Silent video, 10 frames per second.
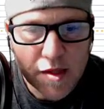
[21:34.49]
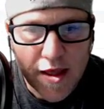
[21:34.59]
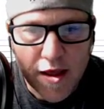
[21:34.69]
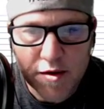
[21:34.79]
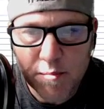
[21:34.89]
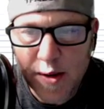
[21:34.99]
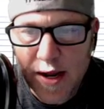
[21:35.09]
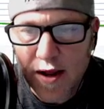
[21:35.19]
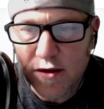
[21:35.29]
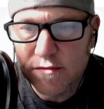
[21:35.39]
out and
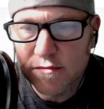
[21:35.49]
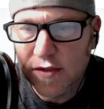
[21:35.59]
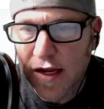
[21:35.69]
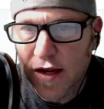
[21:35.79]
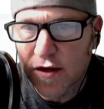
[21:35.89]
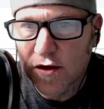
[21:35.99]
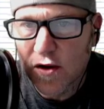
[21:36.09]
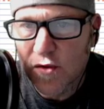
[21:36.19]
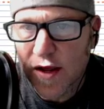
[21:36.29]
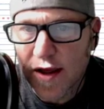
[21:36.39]
about, and you
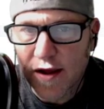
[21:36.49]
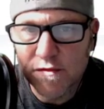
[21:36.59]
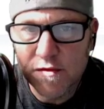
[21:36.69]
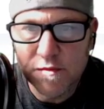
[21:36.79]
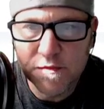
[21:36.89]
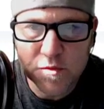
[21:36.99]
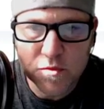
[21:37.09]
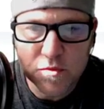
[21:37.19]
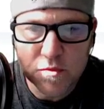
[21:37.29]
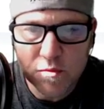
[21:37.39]
don't have to
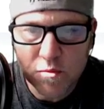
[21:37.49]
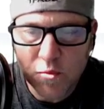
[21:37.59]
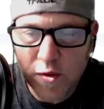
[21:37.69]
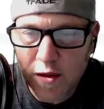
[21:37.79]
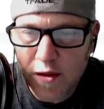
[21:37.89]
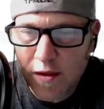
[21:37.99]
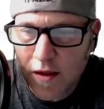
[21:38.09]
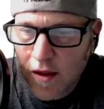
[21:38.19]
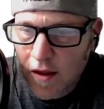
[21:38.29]
fool with